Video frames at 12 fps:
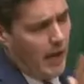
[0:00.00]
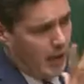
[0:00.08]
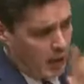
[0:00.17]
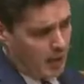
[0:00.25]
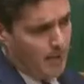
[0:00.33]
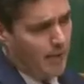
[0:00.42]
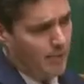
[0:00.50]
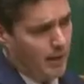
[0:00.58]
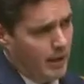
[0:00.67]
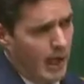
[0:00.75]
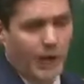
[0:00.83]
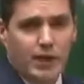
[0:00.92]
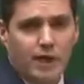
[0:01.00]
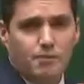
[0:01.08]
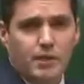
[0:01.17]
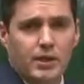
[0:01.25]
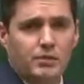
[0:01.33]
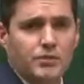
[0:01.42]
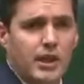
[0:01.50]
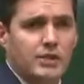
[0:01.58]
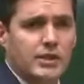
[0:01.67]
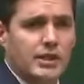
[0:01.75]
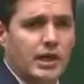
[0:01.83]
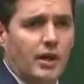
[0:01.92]
that commitment, and the government have
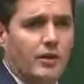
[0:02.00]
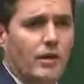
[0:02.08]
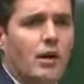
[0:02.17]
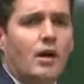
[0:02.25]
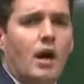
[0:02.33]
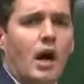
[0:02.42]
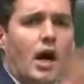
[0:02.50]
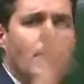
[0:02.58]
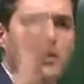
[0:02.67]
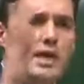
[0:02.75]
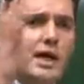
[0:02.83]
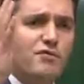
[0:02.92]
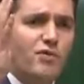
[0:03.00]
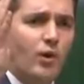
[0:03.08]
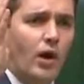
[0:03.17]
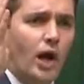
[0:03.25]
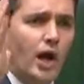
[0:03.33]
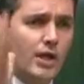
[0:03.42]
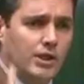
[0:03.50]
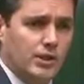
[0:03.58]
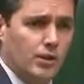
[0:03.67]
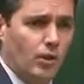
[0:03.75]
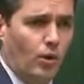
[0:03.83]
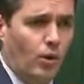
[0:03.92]
done so. I would therefore
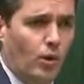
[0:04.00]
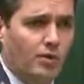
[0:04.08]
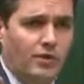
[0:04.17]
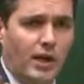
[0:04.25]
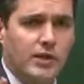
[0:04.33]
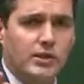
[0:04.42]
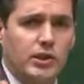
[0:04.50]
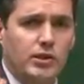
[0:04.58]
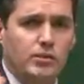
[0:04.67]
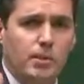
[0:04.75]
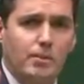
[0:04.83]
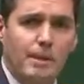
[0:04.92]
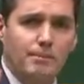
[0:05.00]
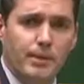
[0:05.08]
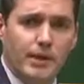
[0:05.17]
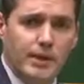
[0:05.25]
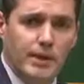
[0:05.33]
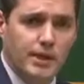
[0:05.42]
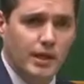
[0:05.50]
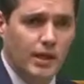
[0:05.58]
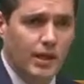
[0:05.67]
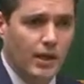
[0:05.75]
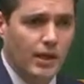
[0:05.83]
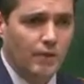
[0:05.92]
ask all of those honourable members
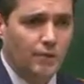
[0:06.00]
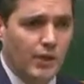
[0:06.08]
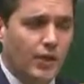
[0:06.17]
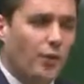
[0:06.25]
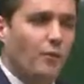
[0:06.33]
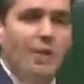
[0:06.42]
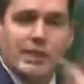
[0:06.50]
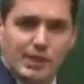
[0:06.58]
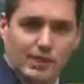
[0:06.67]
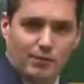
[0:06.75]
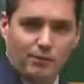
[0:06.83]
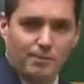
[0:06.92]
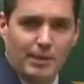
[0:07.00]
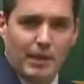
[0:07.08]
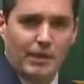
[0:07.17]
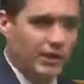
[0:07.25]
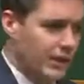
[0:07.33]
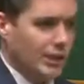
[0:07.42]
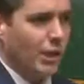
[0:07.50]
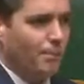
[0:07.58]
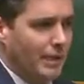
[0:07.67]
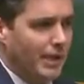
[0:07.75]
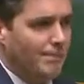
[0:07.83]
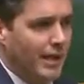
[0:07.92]
that the rest of the bill that has
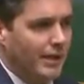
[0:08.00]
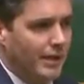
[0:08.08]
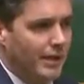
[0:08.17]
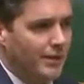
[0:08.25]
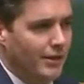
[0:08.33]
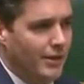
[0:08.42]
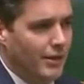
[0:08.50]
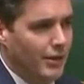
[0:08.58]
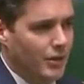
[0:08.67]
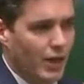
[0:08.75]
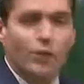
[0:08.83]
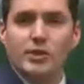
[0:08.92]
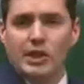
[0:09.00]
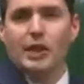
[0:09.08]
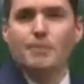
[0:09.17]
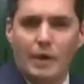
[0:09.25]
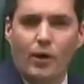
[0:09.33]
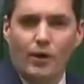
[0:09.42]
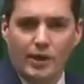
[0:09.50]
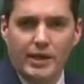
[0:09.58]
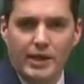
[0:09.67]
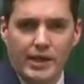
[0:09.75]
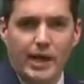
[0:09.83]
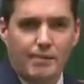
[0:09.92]
not been amended should also be
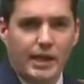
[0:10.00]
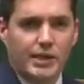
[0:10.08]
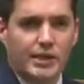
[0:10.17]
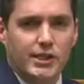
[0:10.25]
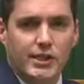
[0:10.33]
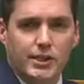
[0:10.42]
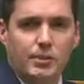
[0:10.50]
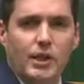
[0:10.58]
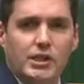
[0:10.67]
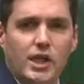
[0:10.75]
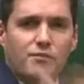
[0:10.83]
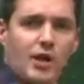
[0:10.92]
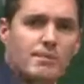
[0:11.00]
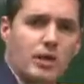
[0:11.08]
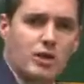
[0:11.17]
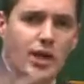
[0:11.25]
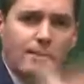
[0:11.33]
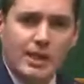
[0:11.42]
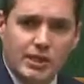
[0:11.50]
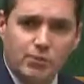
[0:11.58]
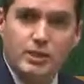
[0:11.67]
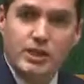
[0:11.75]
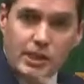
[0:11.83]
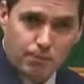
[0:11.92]
honoured in that basis as well. So I very much hope that's
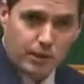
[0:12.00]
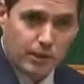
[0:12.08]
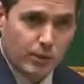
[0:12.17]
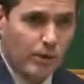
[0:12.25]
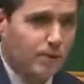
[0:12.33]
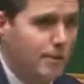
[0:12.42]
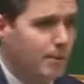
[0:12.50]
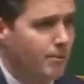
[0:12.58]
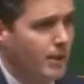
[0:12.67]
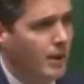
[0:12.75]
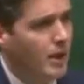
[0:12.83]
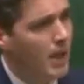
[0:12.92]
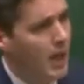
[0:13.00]
a reciprocal commitment